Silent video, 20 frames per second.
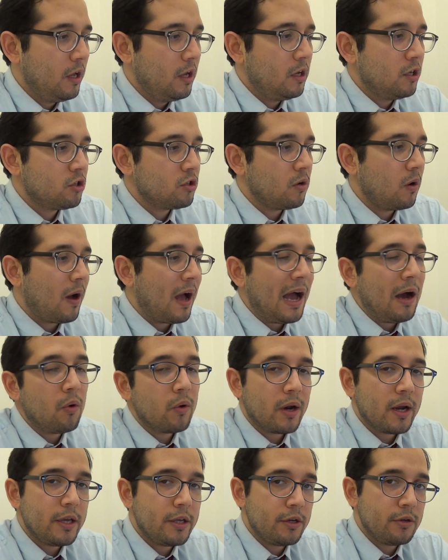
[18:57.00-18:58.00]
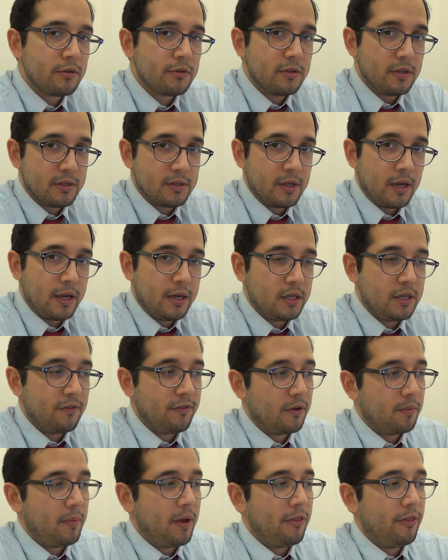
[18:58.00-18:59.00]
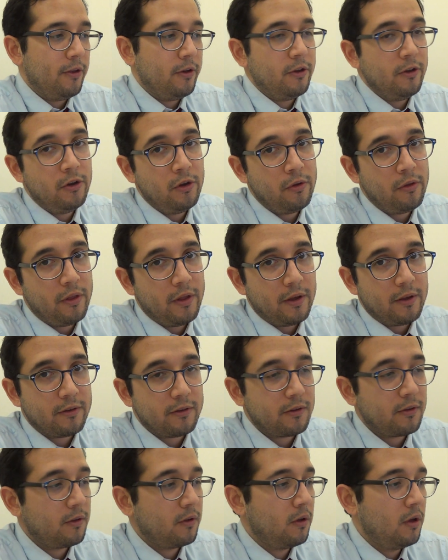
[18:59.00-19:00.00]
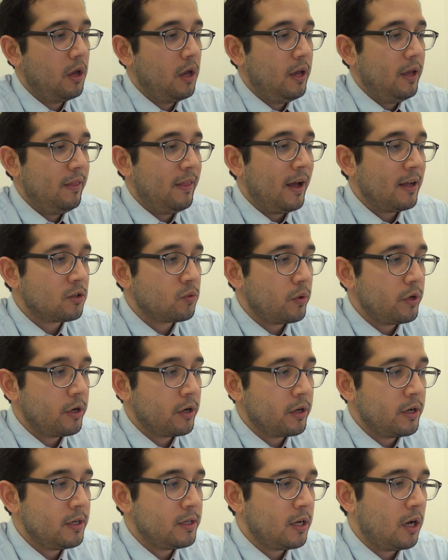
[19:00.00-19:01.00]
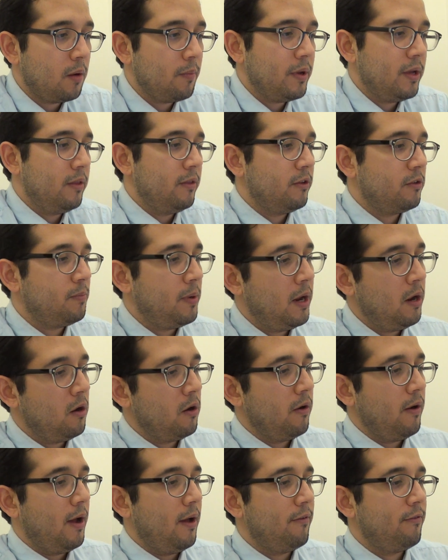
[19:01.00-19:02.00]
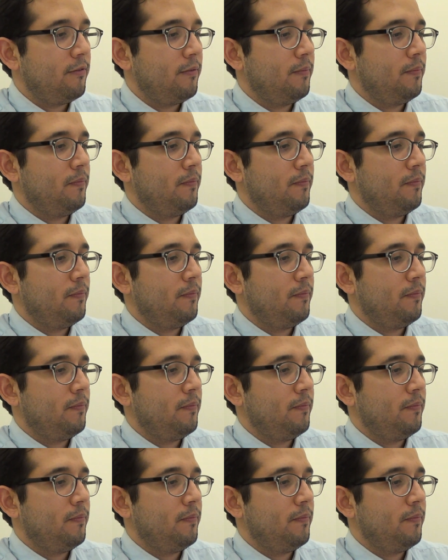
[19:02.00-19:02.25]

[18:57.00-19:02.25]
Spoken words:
So how would I use the scientific method to do this? That's what you're going to tell me in this paragraph.